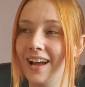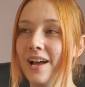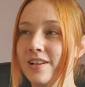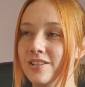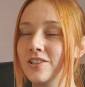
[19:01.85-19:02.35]

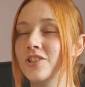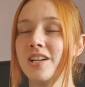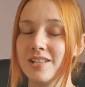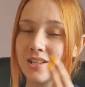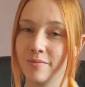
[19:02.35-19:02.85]
And
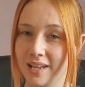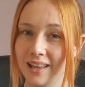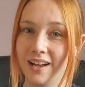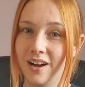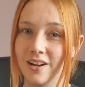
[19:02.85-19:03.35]
she ends up
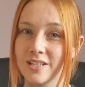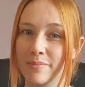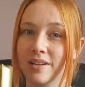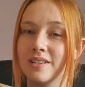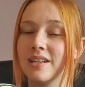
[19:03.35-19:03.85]
killing her
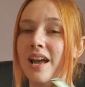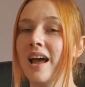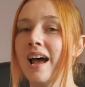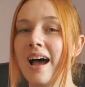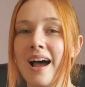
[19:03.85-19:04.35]
husband,
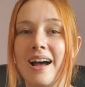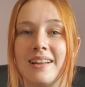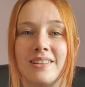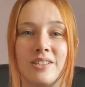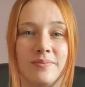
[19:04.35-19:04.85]

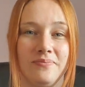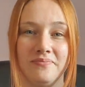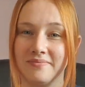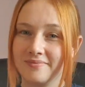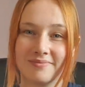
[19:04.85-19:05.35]
and
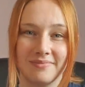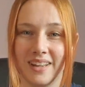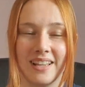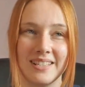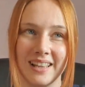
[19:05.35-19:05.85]

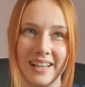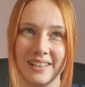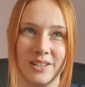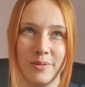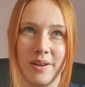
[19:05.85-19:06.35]
that's like
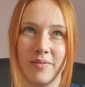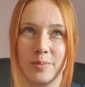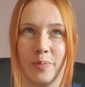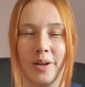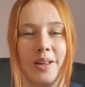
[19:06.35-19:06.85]
a little bit of a
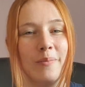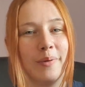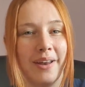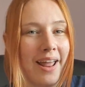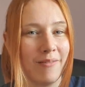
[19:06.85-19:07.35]
spoiler,
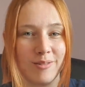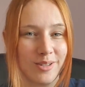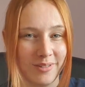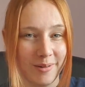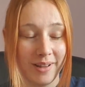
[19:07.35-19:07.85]
but
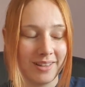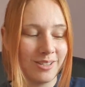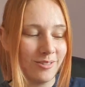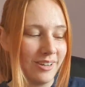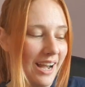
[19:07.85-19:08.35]
everyone's written about this
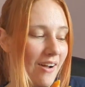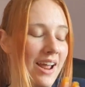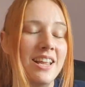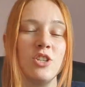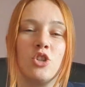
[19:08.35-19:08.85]
story now,
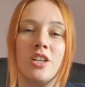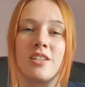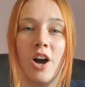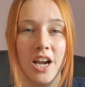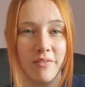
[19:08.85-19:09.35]
and it's
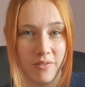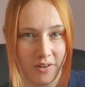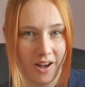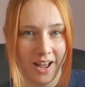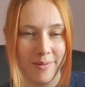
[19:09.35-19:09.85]
just kind of a
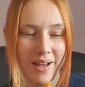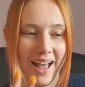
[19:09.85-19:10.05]
vibe.